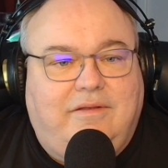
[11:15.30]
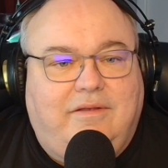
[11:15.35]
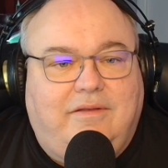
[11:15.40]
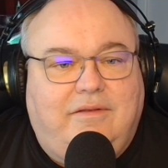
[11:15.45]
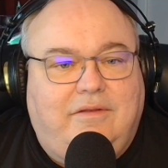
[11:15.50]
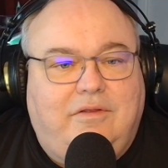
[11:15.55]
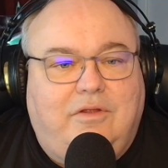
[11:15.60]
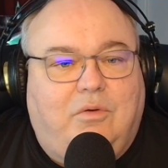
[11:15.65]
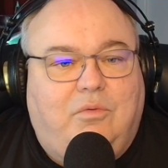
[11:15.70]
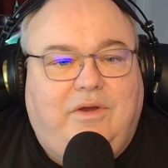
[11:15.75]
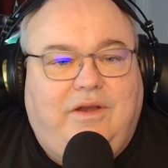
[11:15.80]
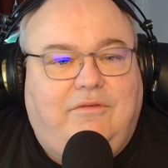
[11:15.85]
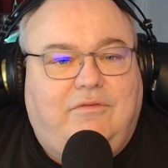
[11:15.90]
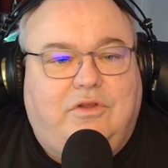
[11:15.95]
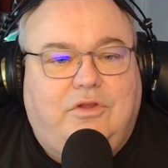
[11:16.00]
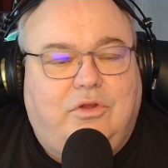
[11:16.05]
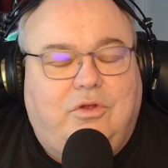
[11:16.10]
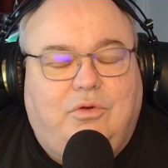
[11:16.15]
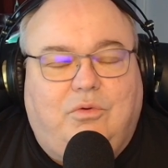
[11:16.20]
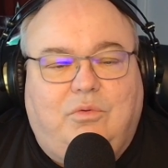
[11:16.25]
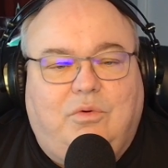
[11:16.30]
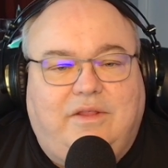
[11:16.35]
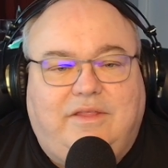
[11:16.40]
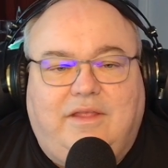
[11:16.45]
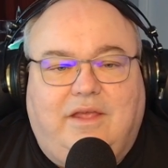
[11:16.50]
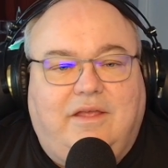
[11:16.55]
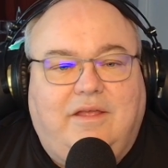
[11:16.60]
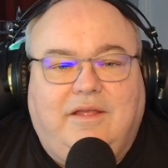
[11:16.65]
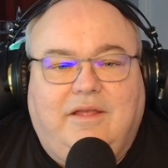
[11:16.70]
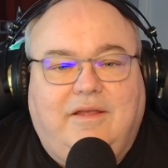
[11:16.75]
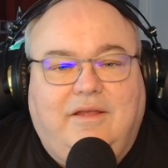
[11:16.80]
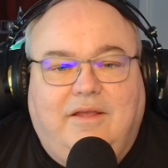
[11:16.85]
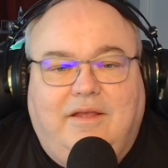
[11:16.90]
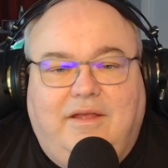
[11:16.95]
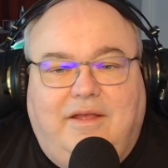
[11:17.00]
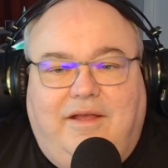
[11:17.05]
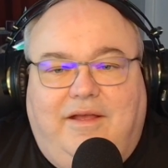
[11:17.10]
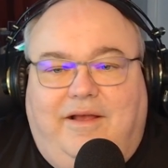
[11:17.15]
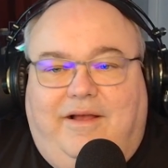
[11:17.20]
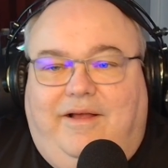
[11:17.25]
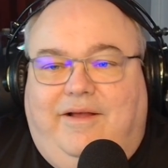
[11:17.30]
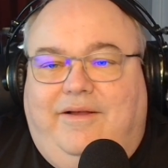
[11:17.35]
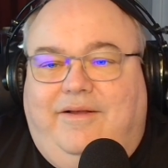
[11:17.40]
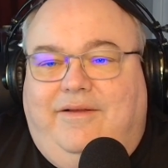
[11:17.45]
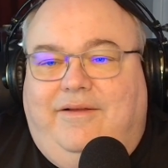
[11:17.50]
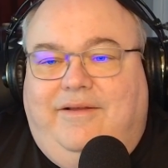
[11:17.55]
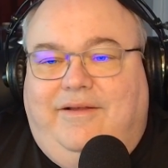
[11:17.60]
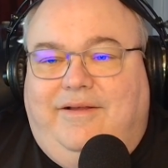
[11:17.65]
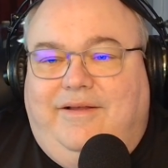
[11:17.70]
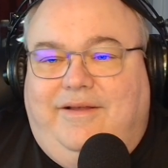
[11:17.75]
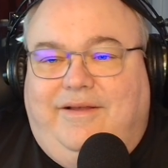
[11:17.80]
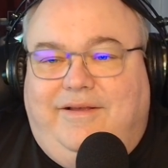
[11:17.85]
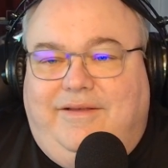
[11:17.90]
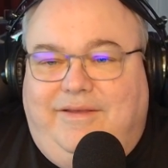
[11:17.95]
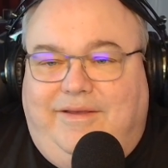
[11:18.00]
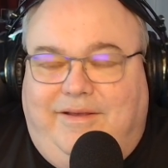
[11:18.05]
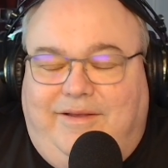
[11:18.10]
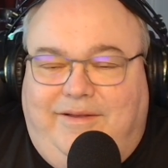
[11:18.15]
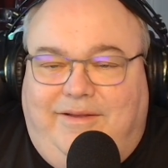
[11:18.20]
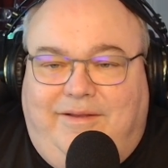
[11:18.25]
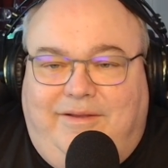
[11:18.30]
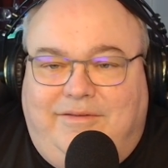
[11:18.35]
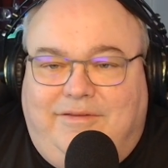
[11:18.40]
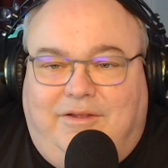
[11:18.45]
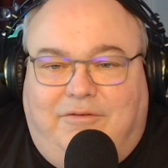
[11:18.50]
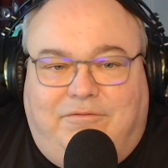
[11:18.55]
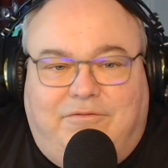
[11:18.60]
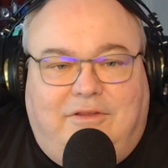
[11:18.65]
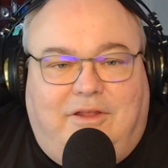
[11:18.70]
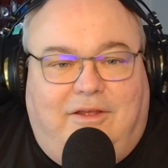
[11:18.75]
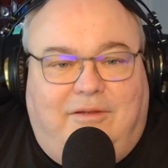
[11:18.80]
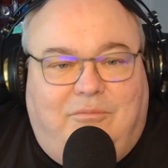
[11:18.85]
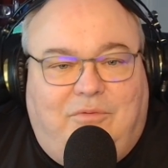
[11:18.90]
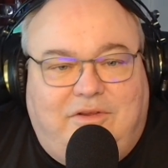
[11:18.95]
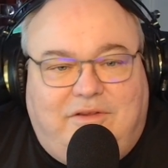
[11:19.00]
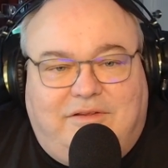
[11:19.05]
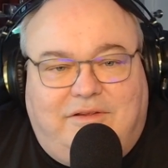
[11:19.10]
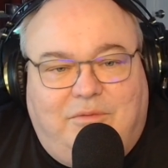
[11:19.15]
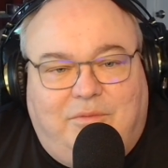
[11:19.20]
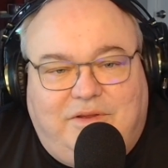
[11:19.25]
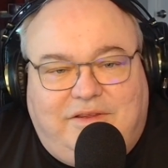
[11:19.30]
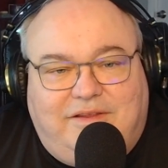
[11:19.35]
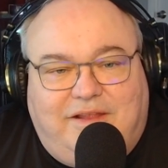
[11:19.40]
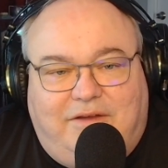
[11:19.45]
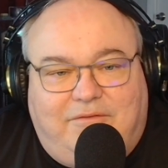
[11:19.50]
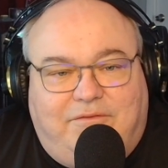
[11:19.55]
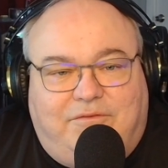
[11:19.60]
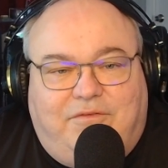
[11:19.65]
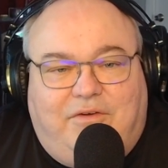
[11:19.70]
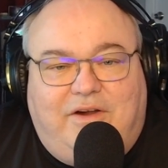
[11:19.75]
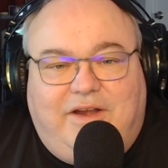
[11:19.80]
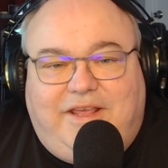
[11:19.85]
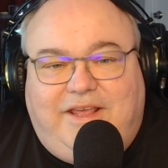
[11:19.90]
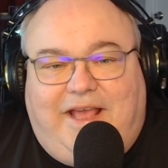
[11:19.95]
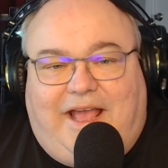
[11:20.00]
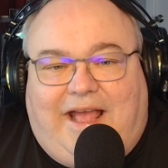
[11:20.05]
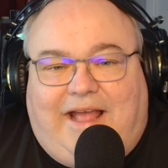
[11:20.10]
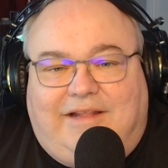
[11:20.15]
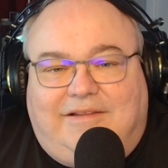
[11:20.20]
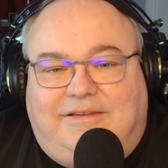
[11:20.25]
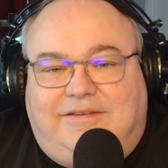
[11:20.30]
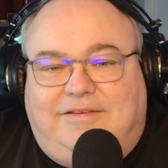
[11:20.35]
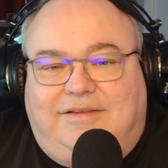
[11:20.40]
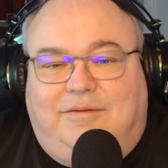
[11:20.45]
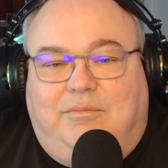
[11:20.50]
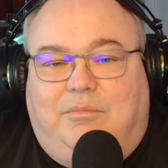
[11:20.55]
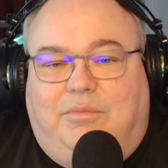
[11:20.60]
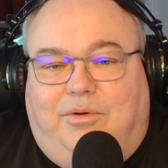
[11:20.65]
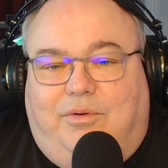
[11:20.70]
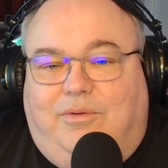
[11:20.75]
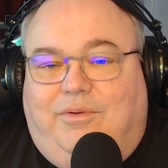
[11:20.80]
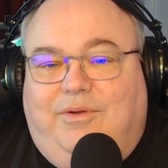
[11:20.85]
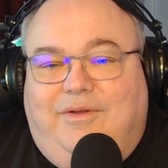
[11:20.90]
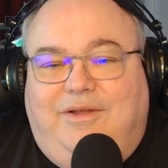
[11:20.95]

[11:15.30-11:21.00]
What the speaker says: no one even knew what the what's that funny @ symbol,